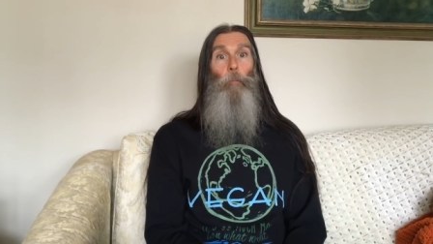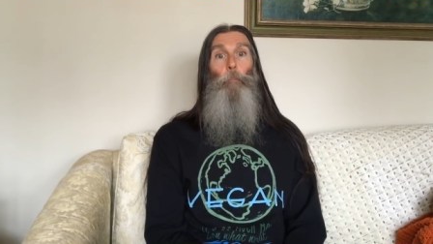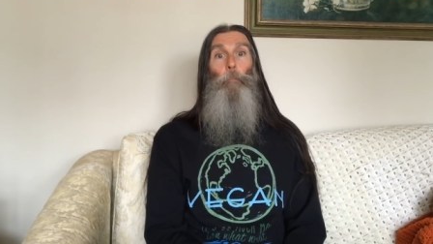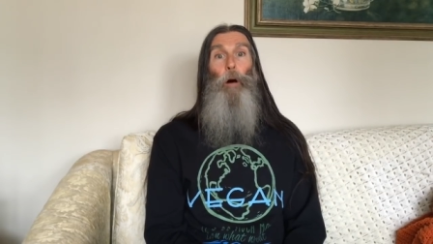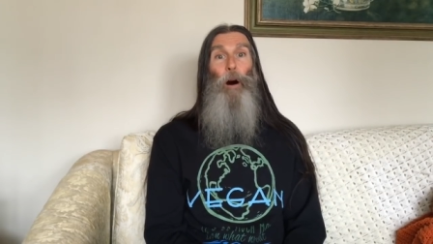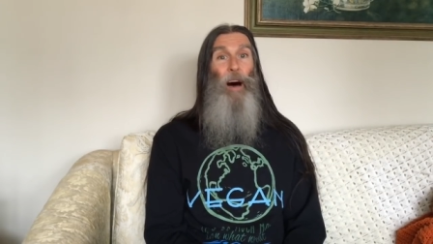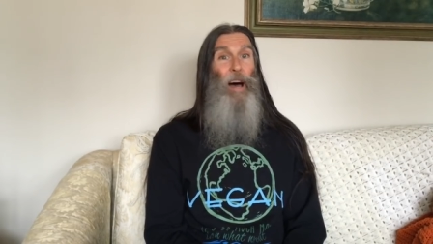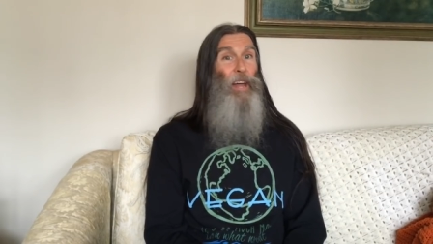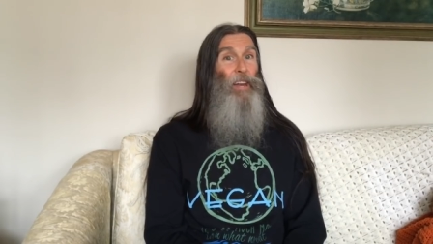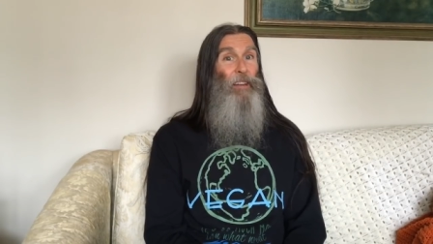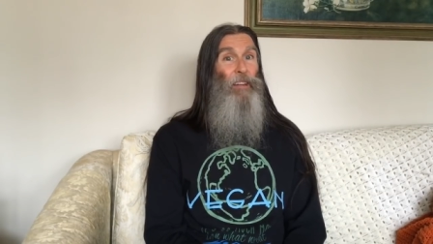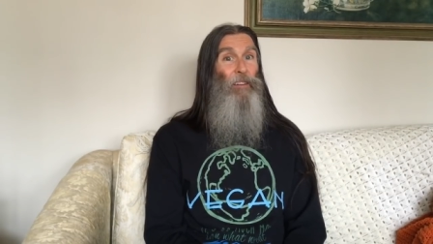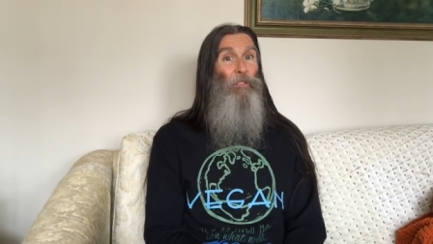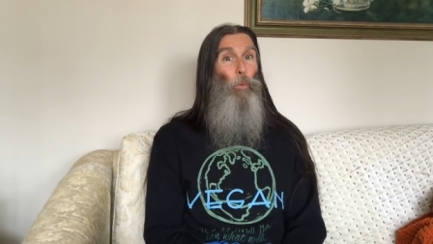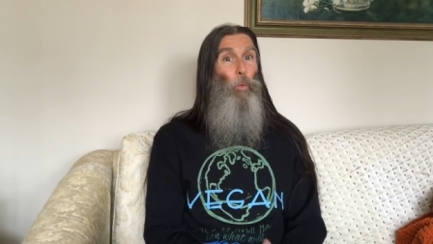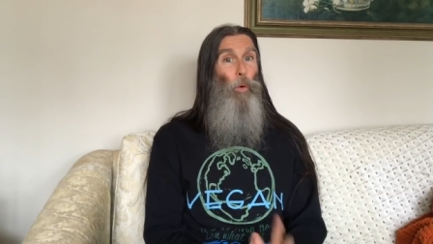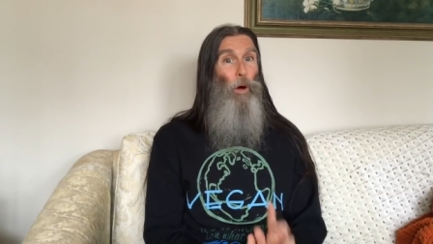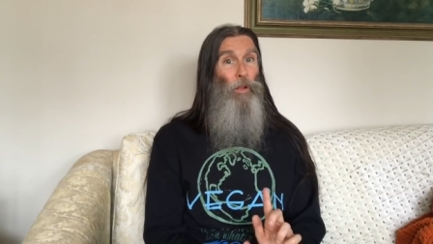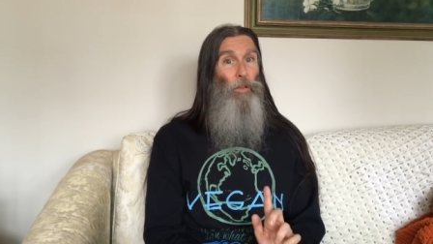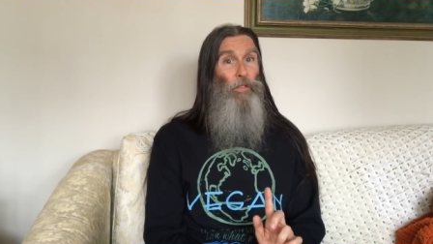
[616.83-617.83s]
But
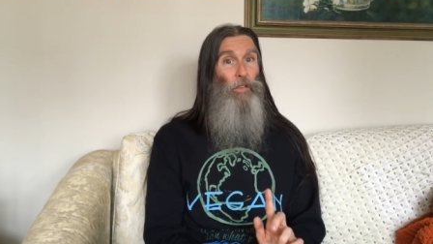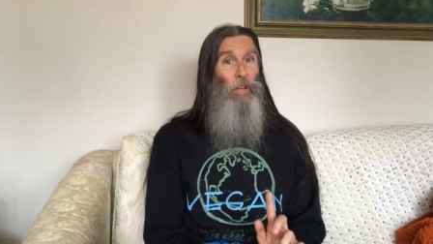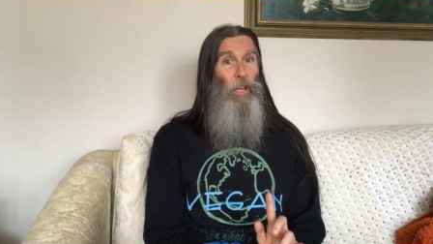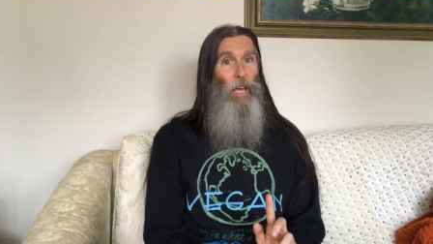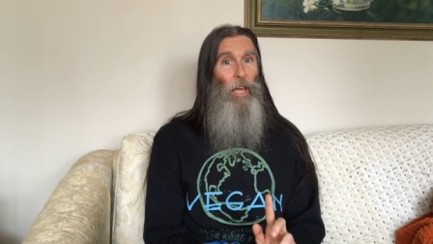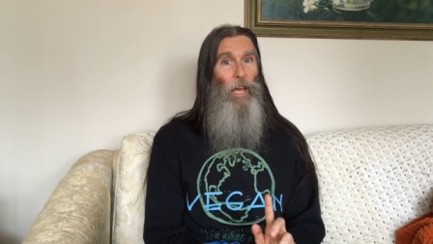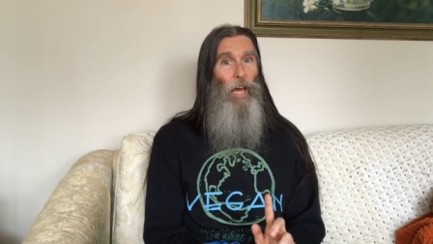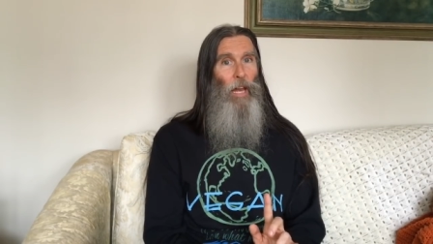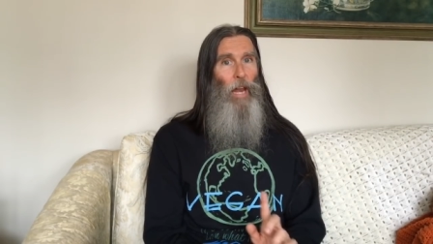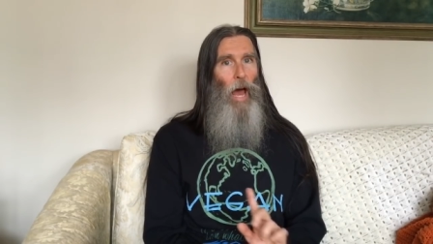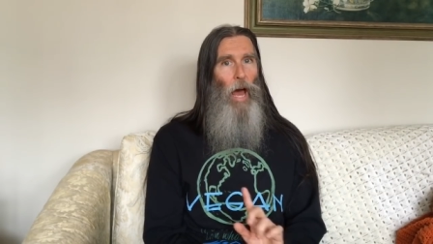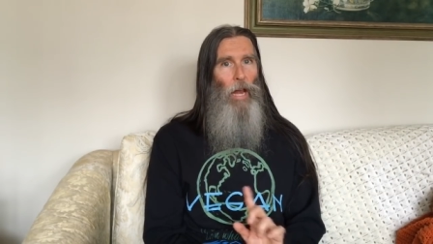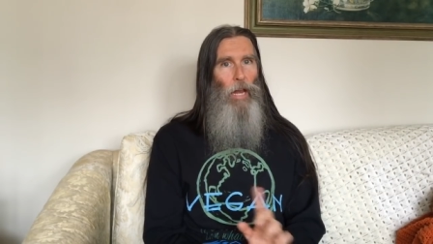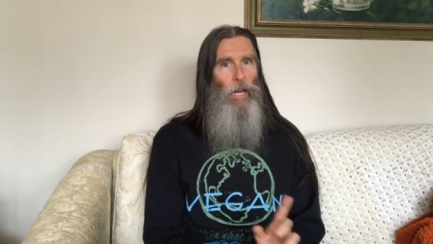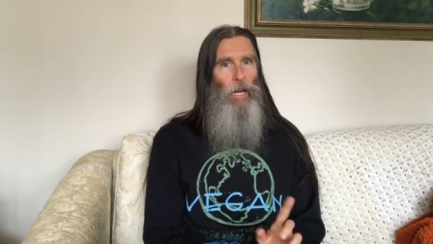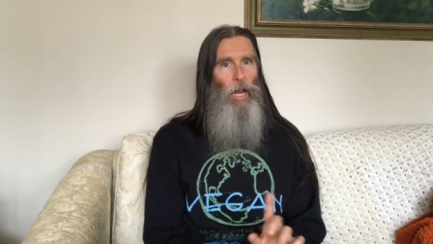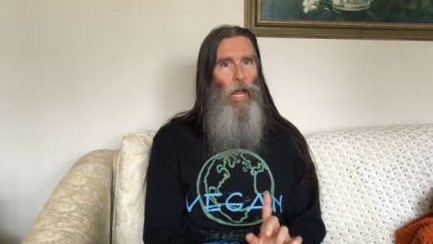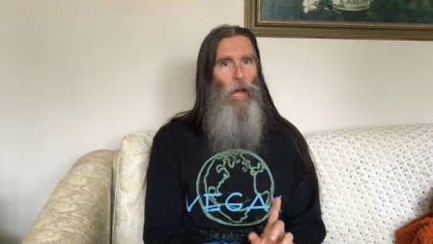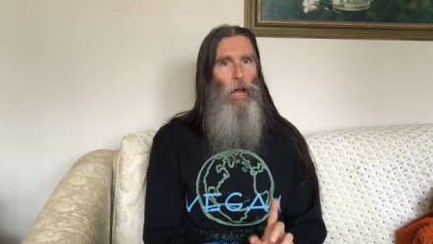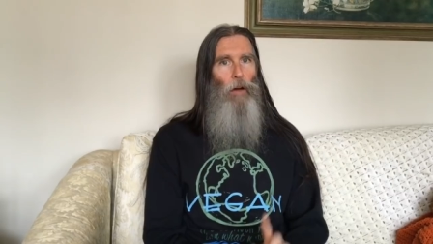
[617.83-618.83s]
once again, I
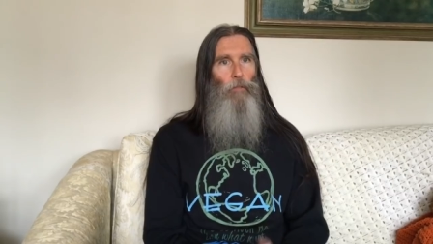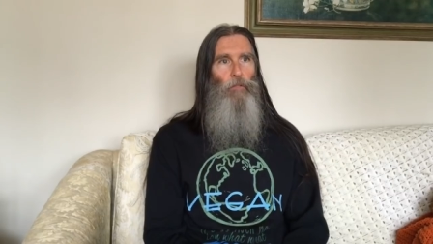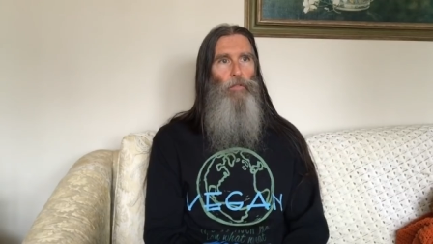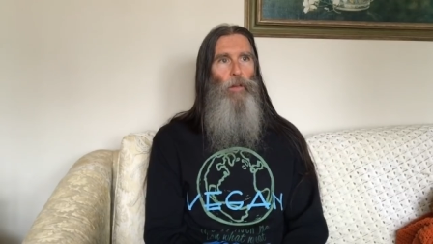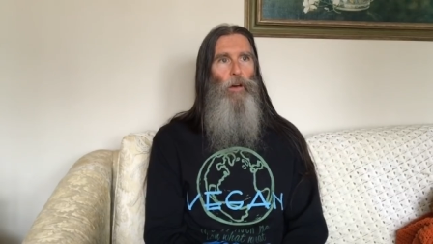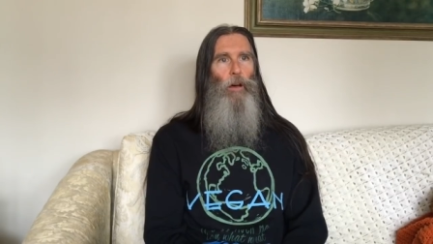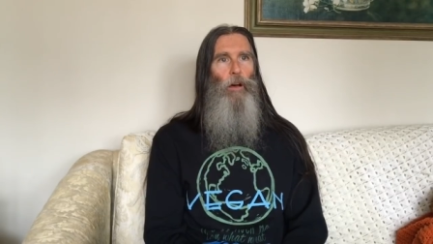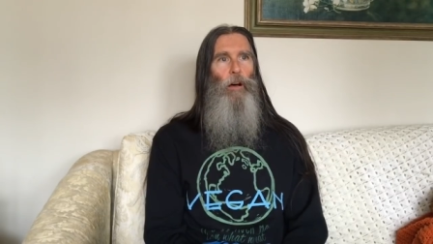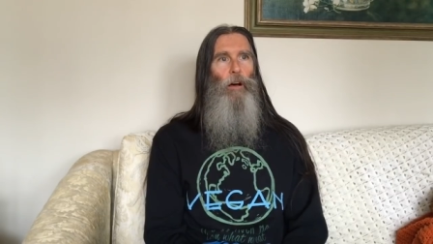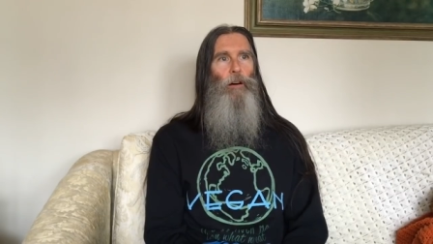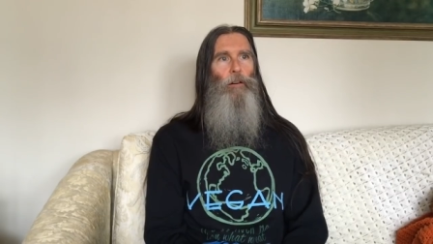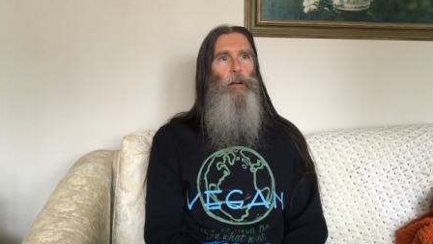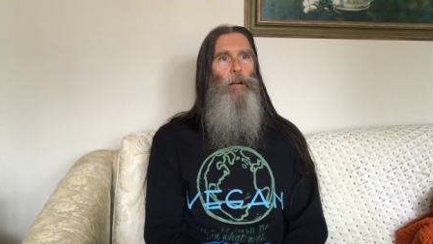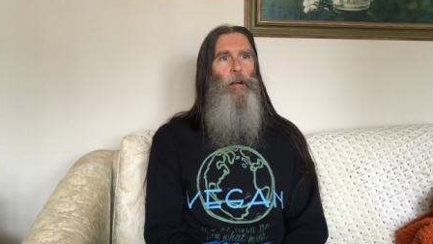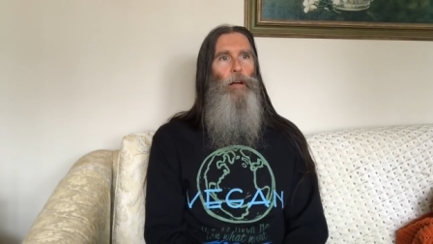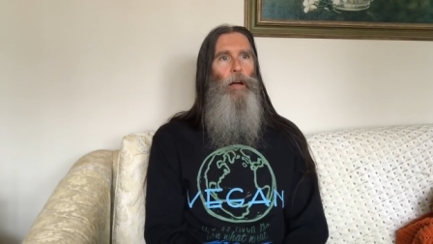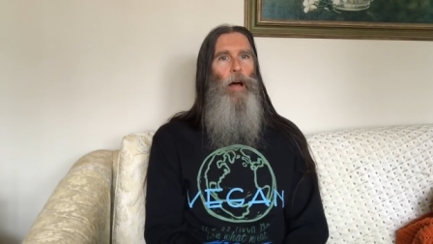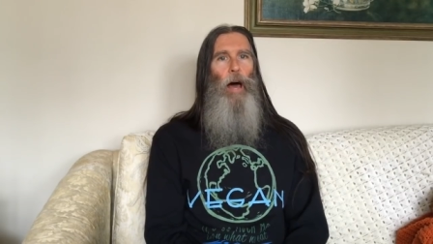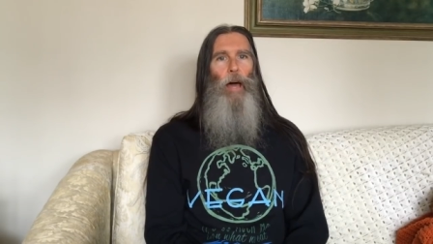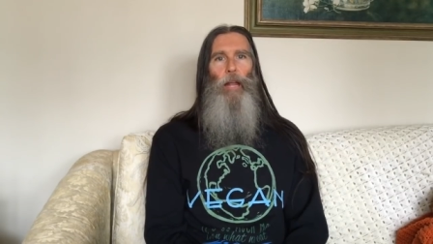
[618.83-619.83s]
didn't have the
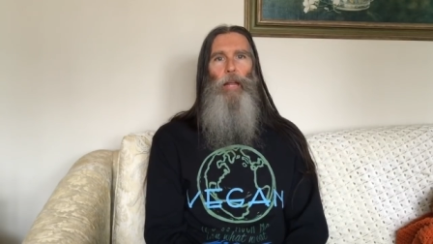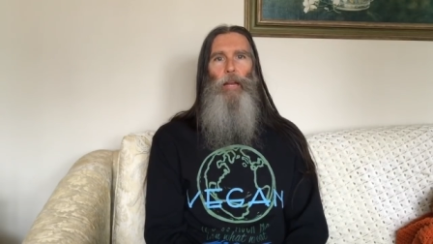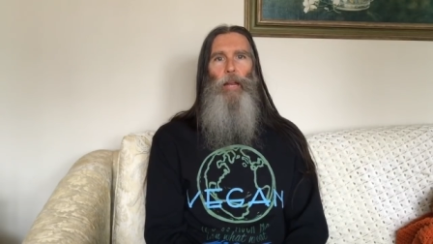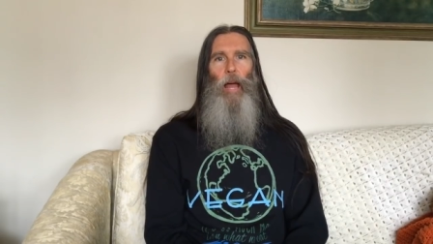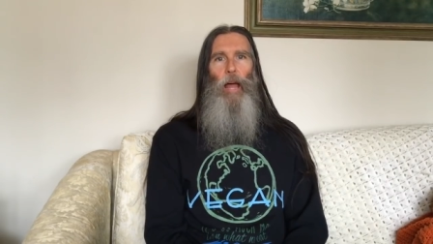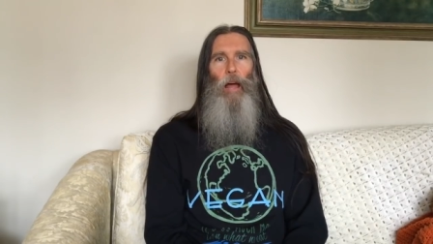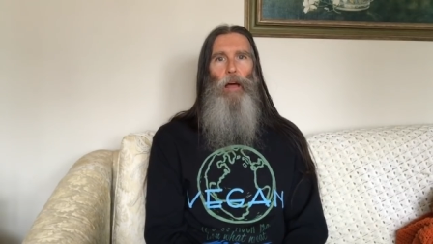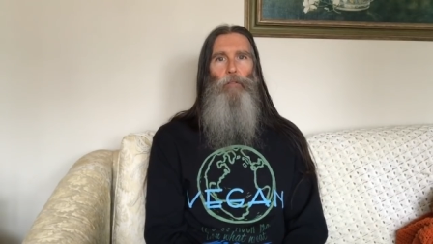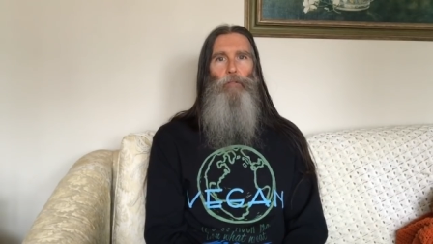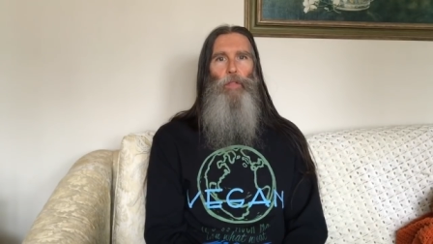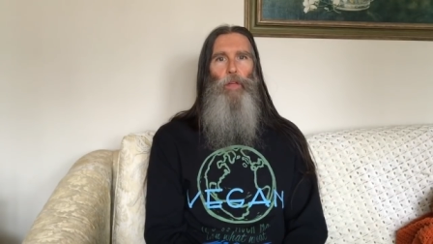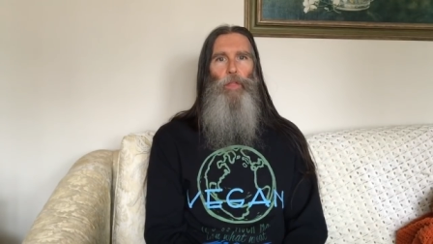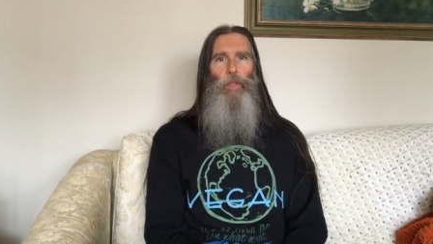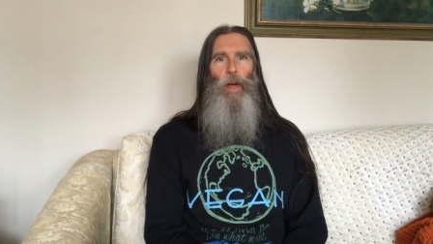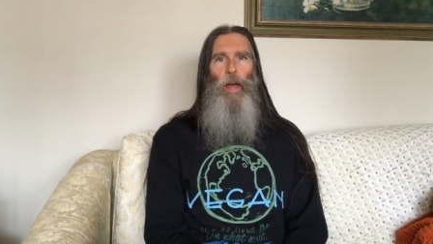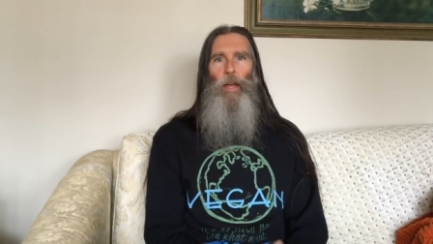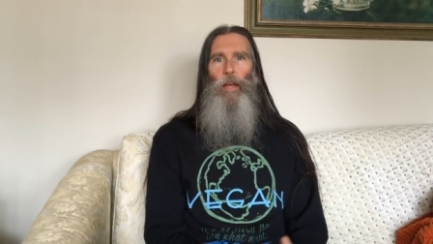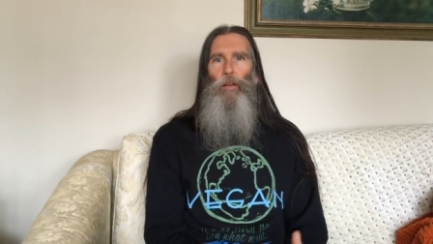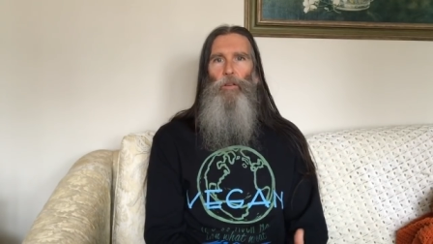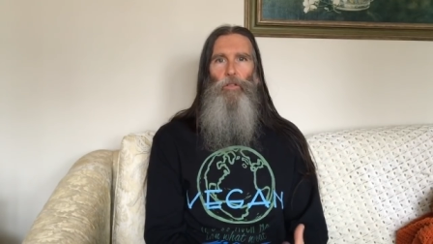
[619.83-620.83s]
I didn't have the
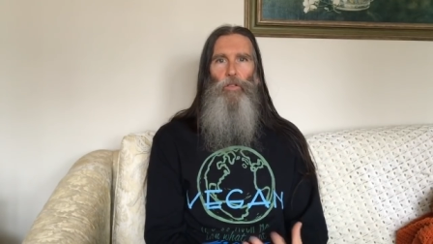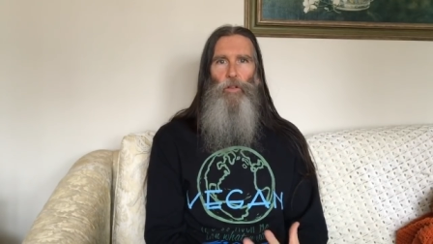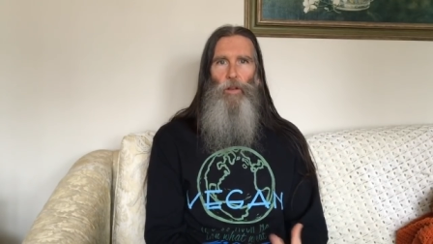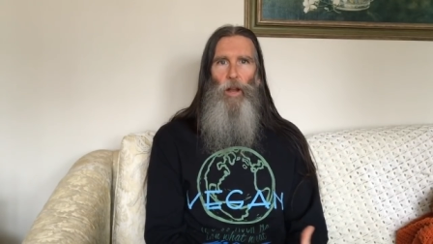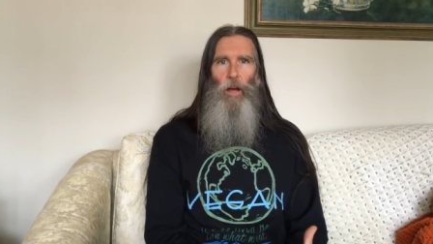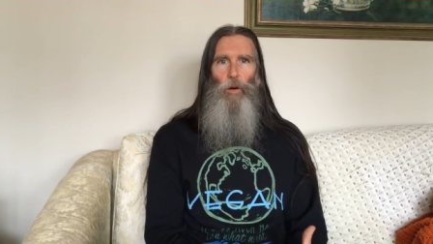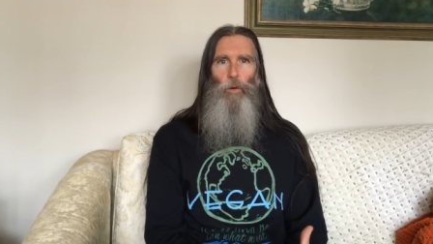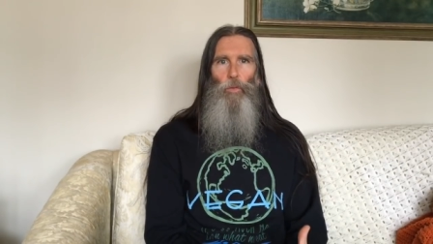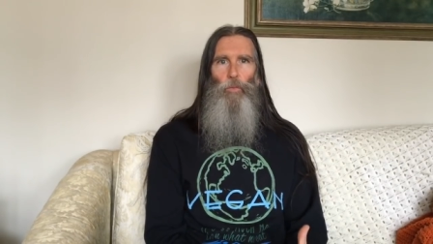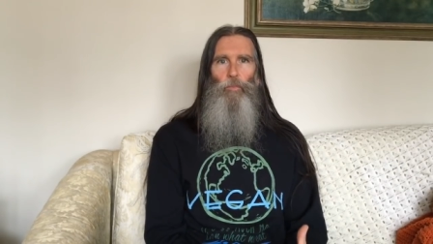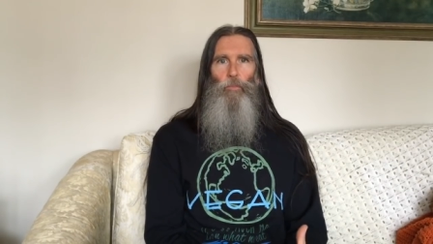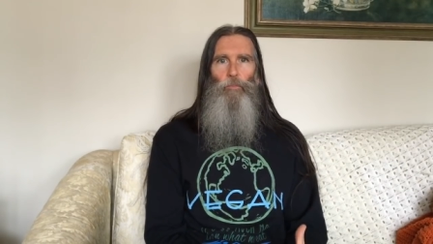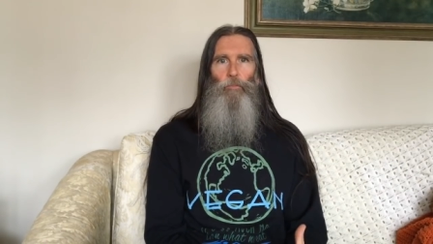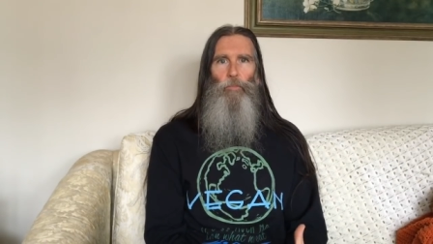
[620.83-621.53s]
things, you know,